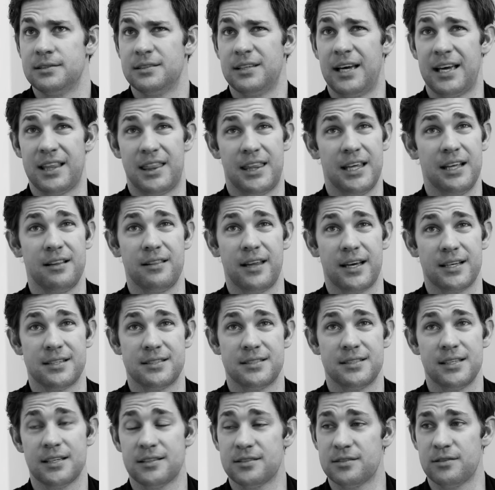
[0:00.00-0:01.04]
I think like
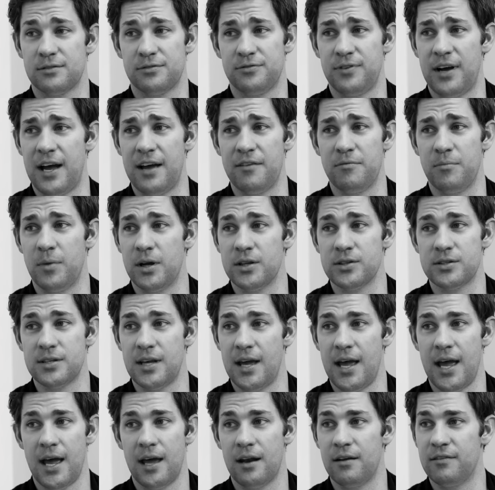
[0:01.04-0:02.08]
six or five months
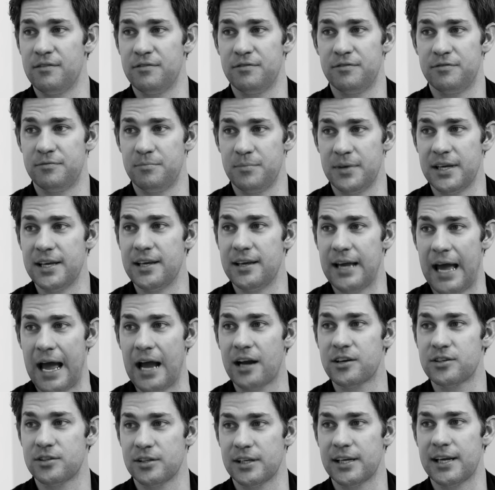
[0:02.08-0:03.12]
ahead of me
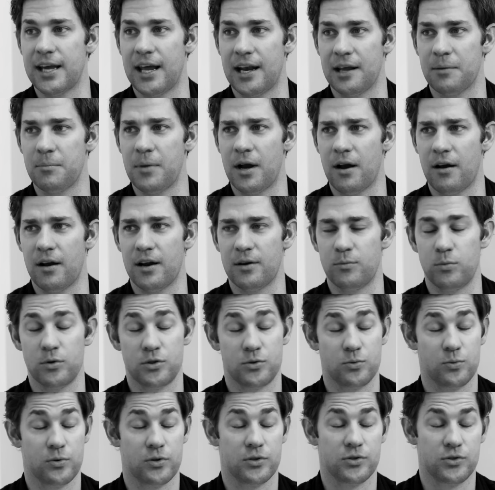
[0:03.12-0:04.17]
actually getting married,
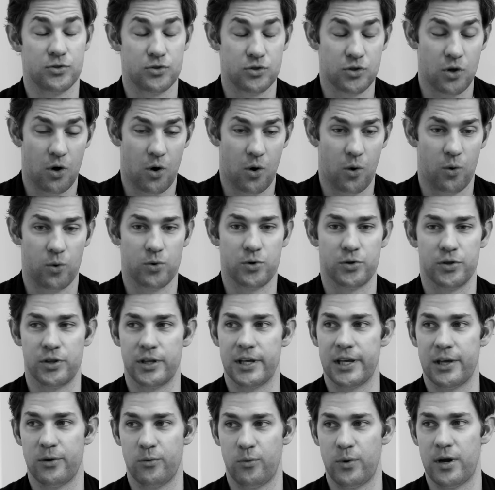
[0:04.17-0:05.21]
which was
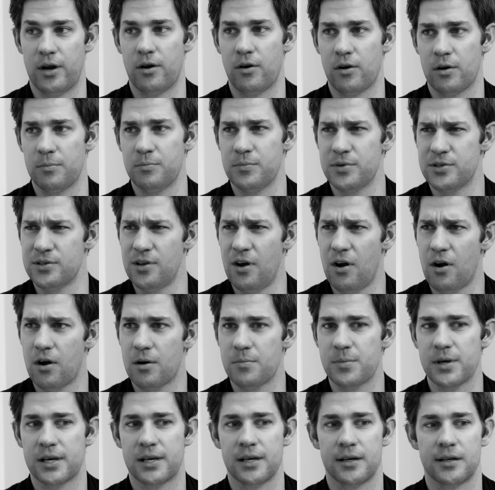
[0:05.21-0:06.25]
totally weird and bizarre
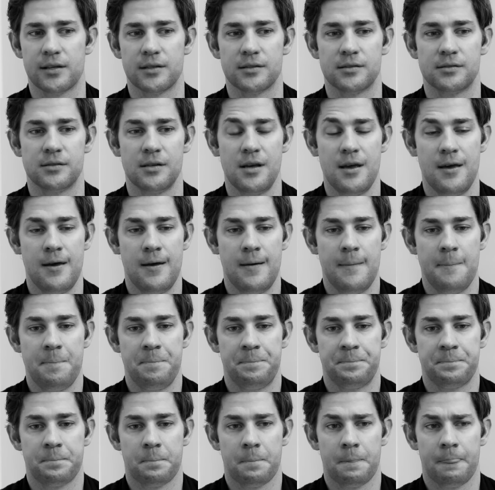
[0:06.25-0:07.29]
because
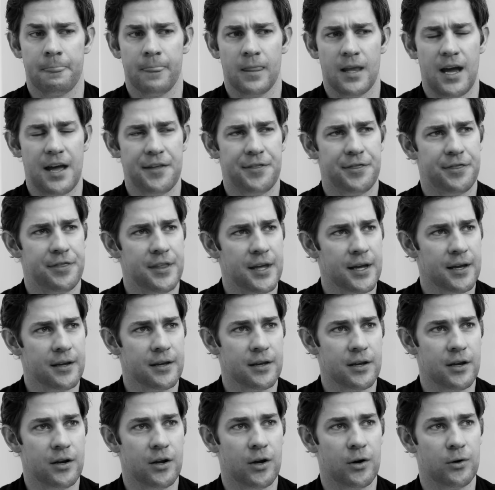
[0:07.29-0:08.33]
I
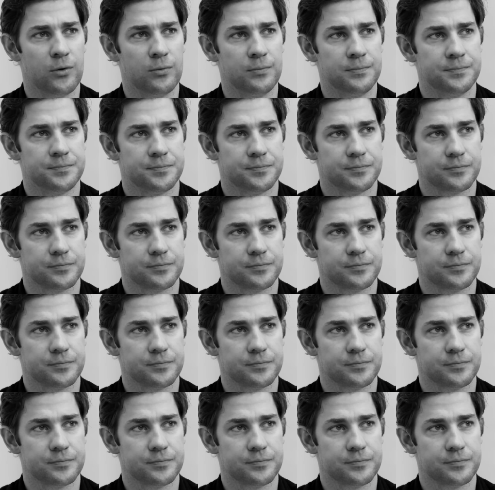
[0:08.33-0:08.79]
think, you know,